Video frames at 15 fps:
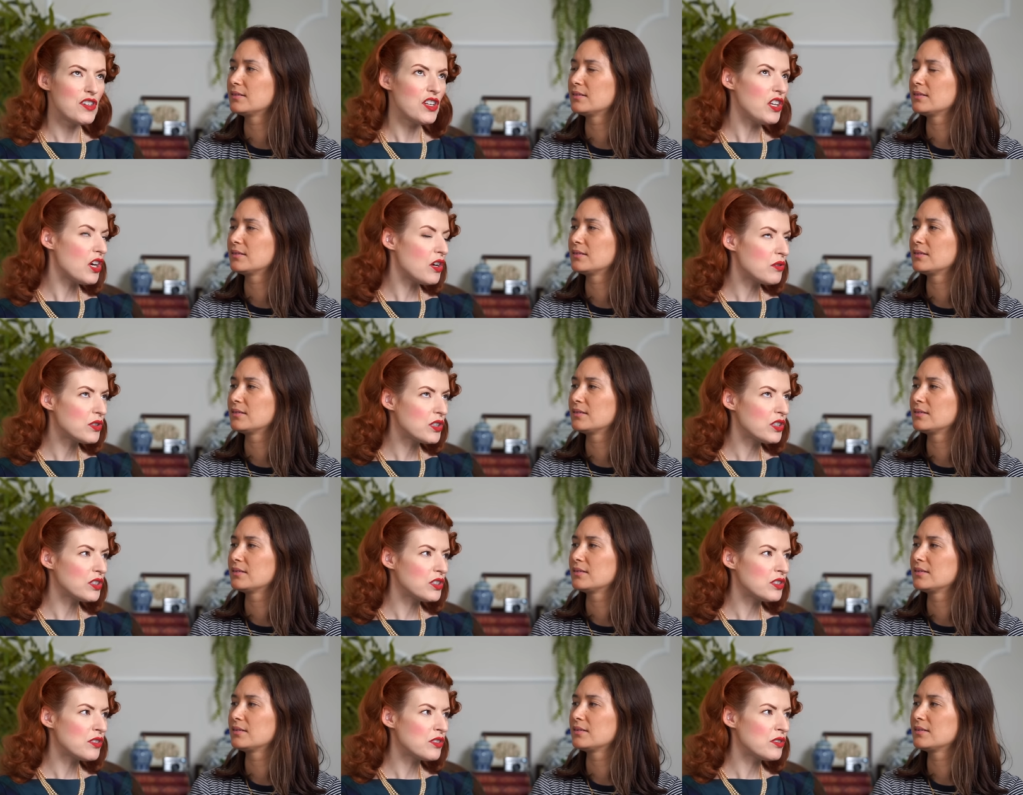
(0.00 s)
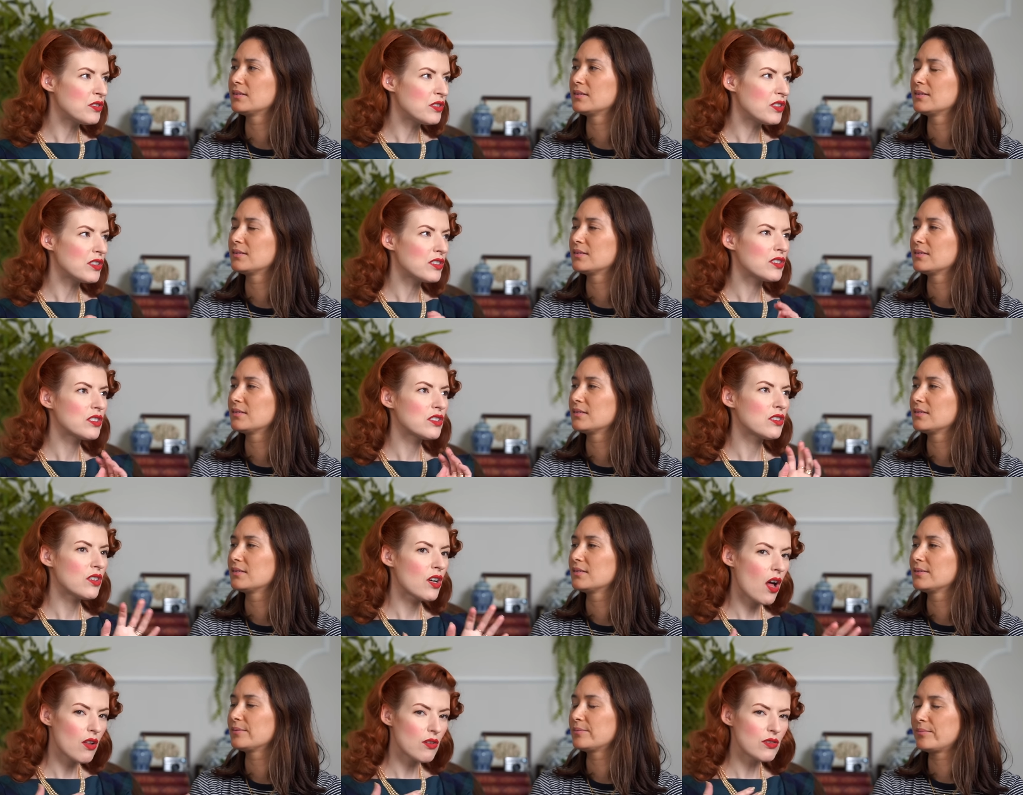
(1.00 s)
Speaker 1: the local
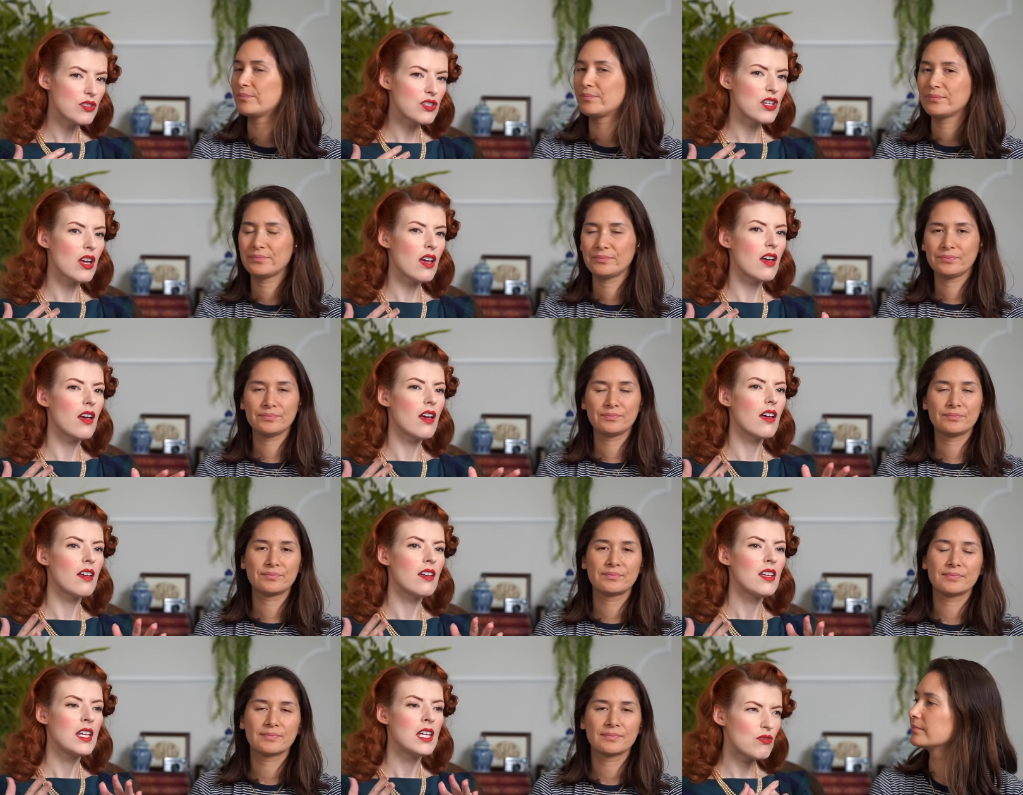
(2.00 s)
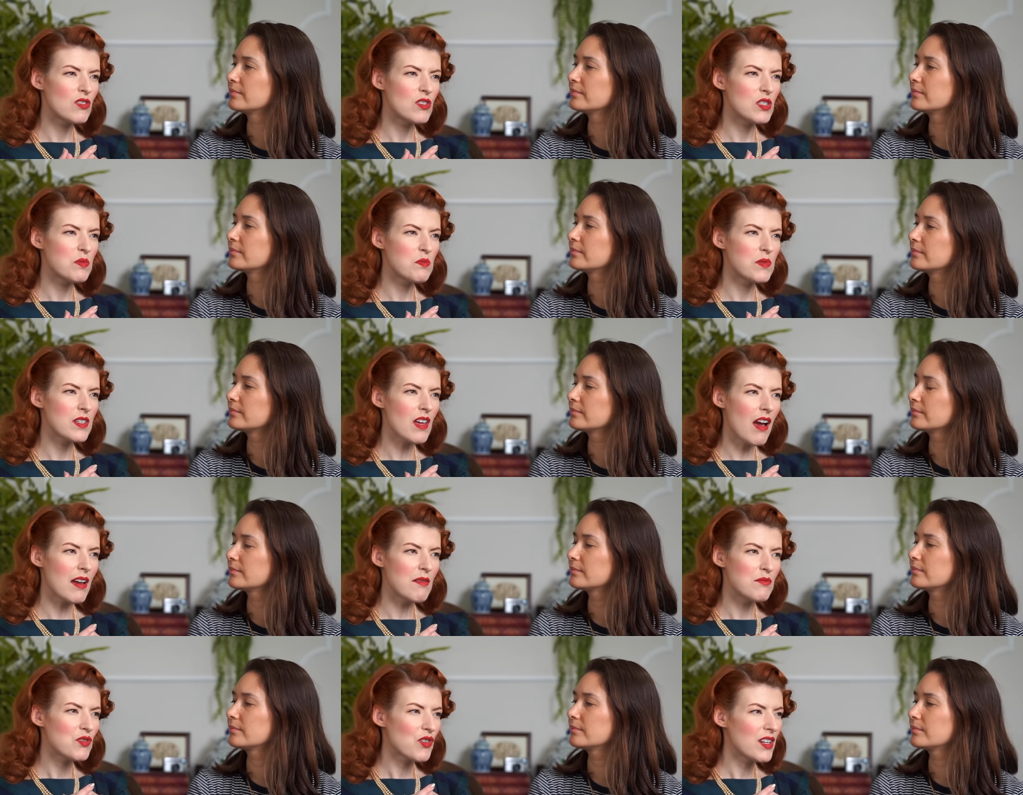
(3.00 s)
culture. I'm
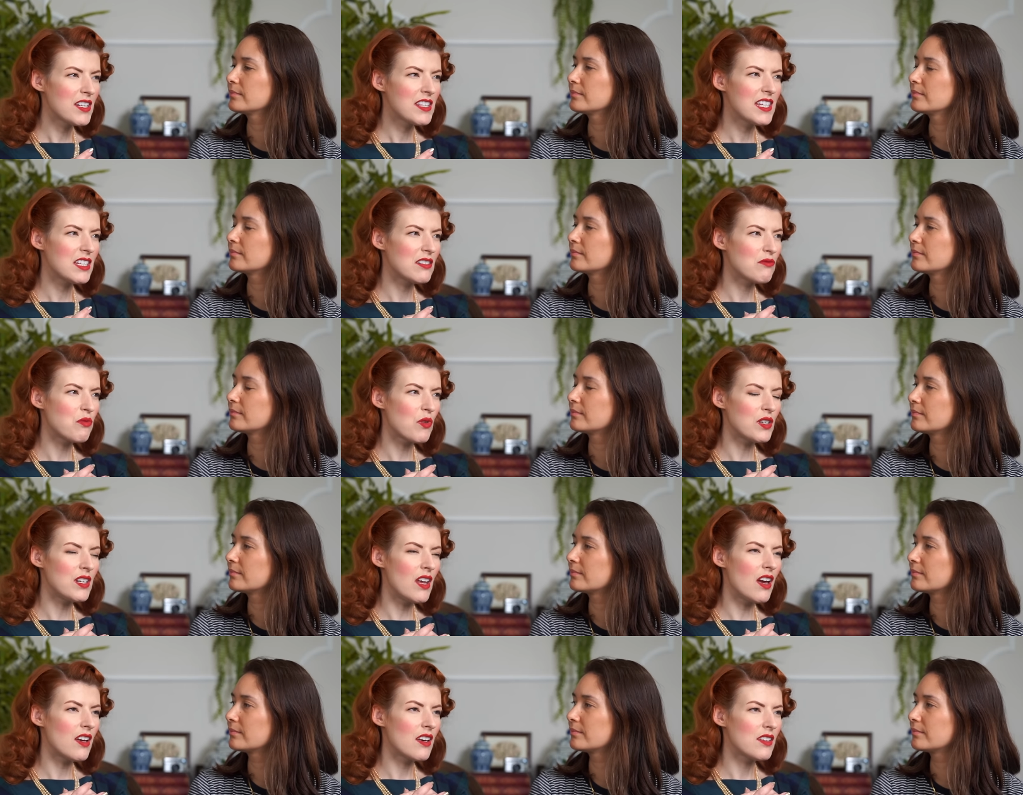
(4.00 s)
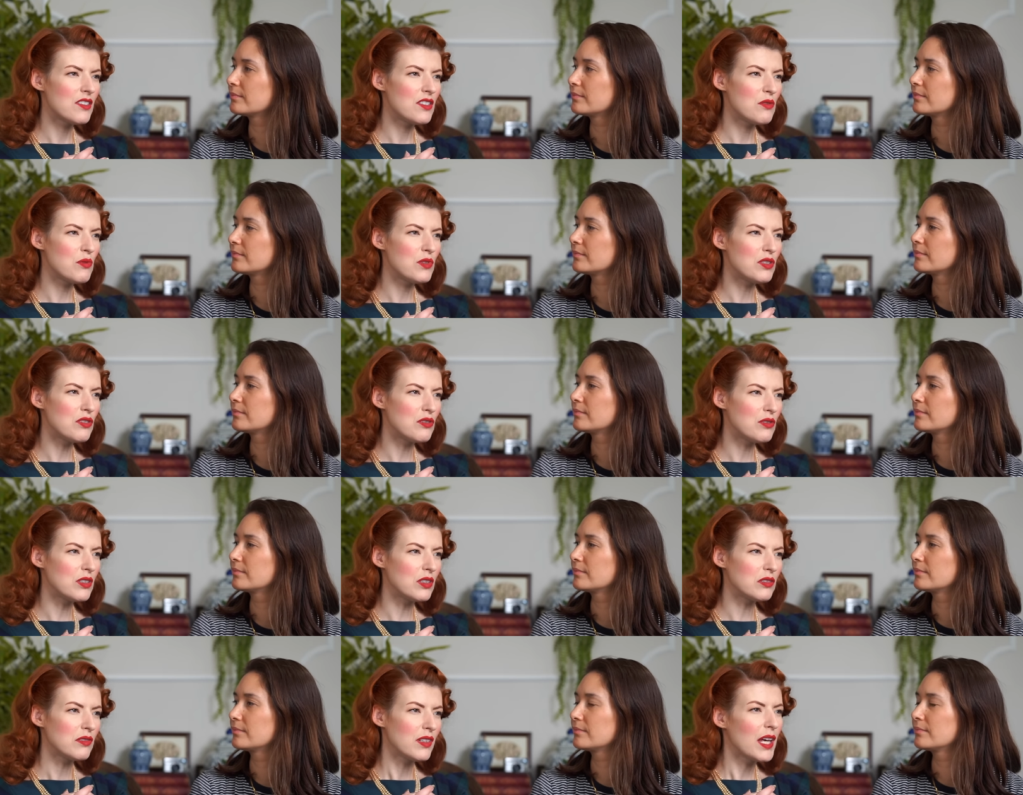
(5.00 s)
trying to think of what on earth you would Google.
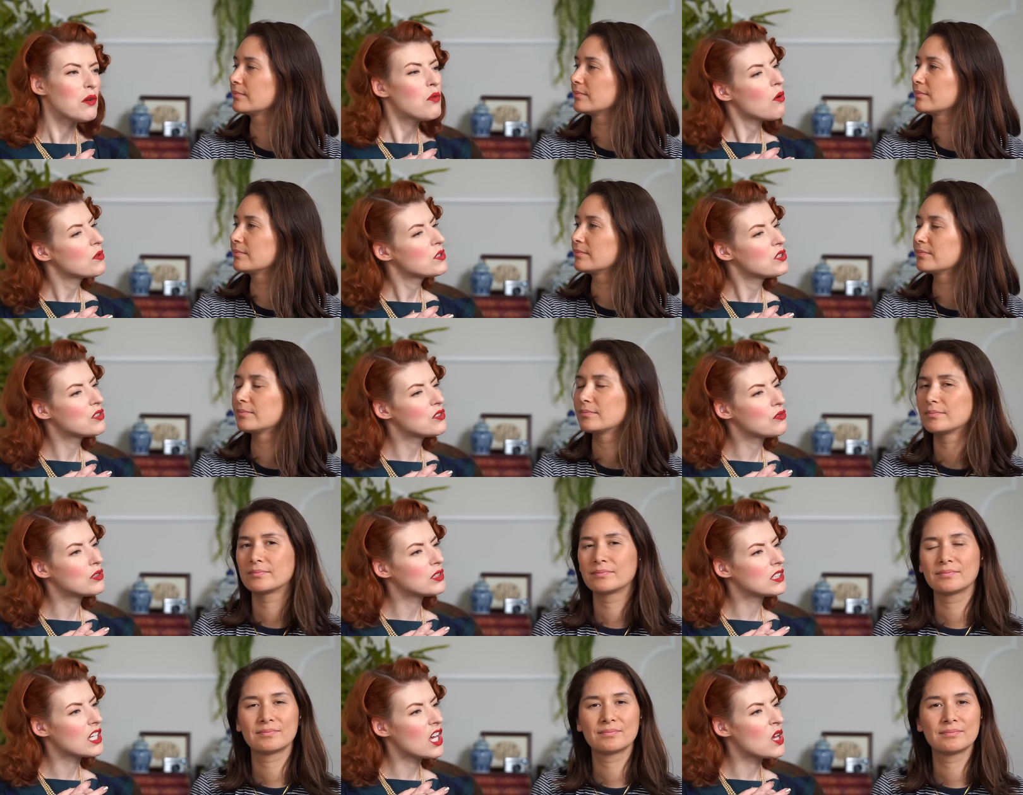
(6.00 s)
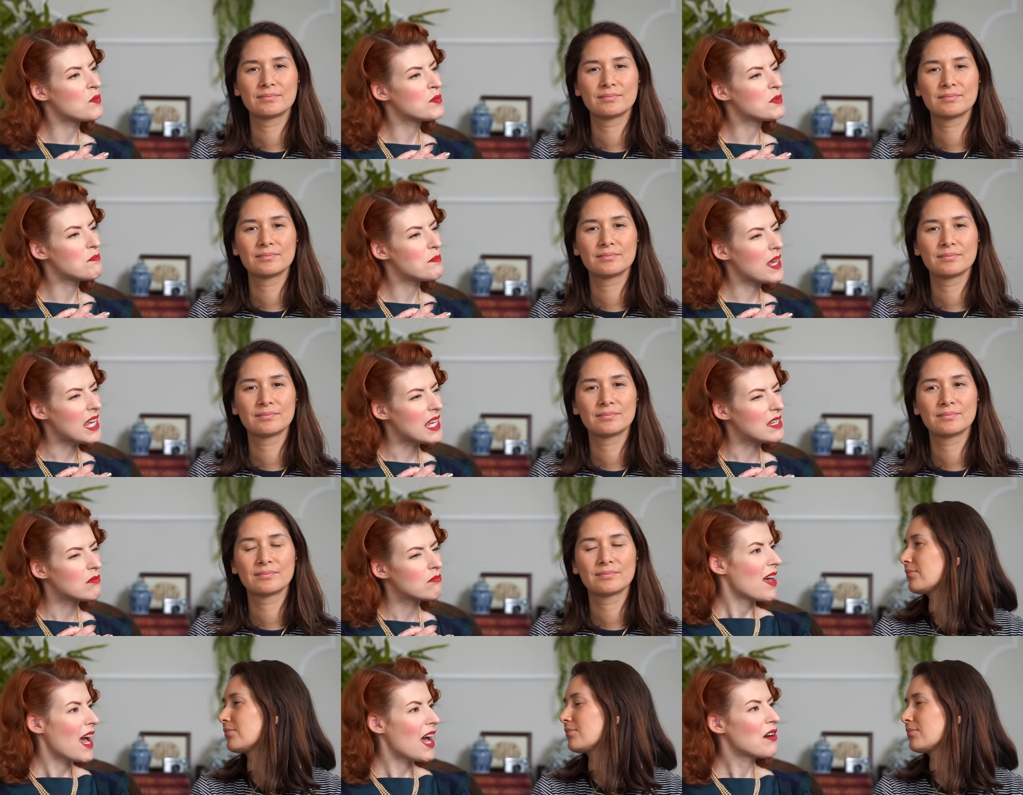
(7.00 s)
Like, what would your Google terms be?
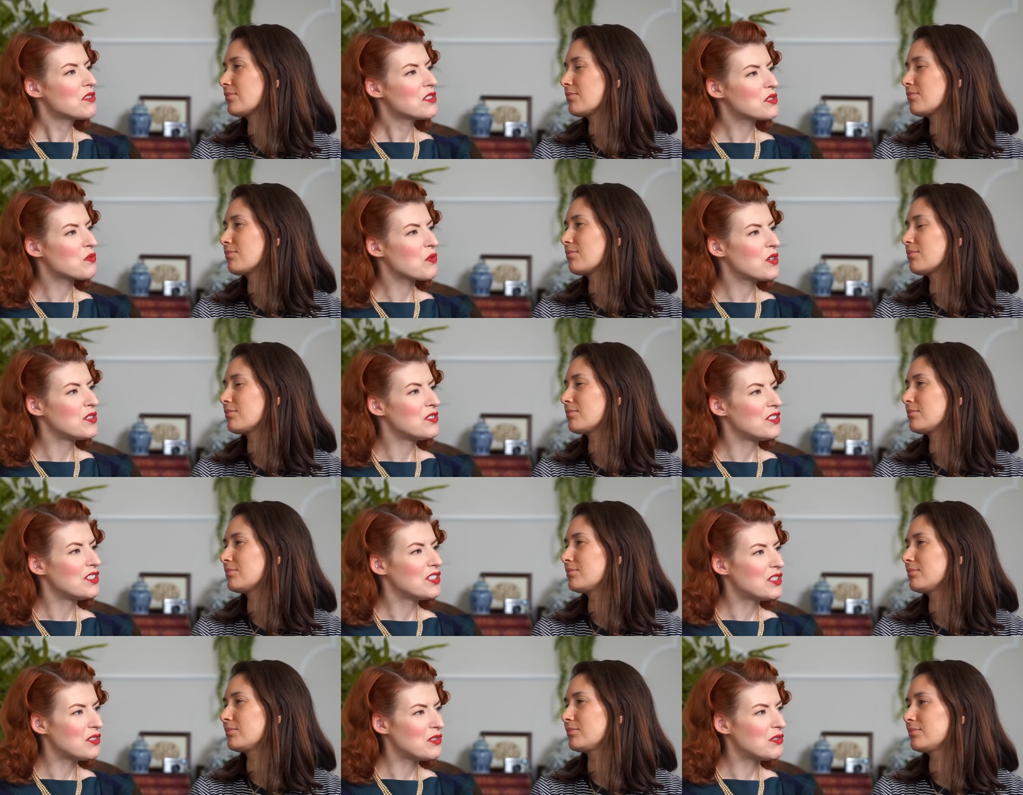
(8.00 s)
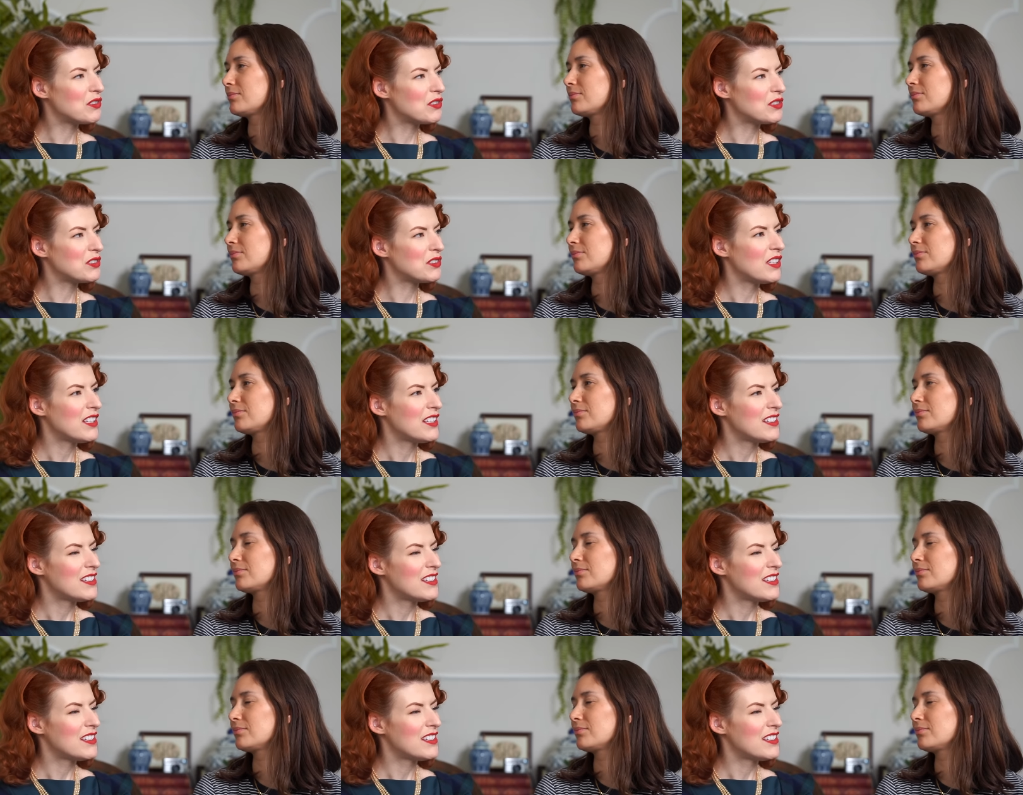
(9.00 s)
How does one Google